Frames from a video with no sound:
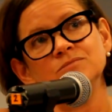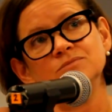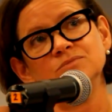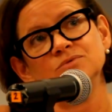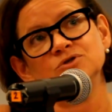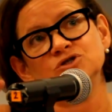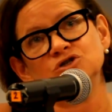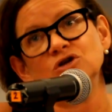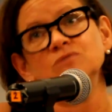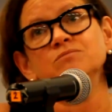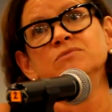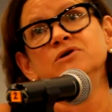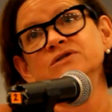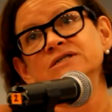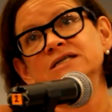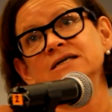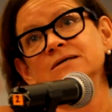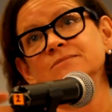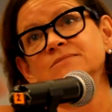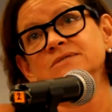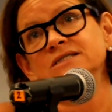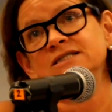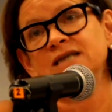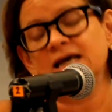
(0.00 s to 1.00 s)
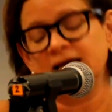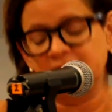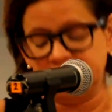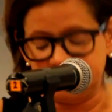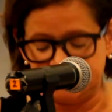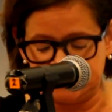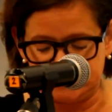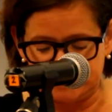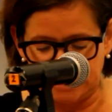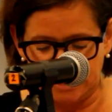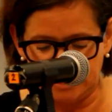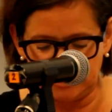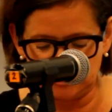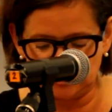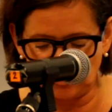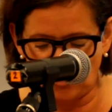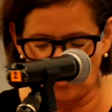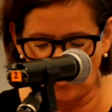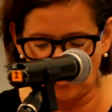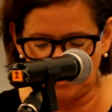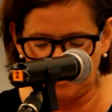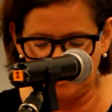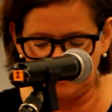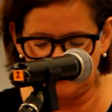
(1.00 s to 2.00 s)
should museums take a
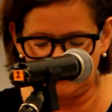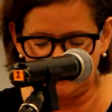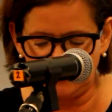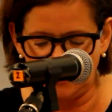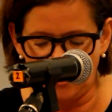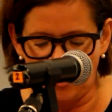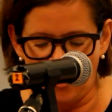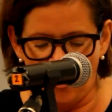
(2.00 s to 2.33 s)
stand on it,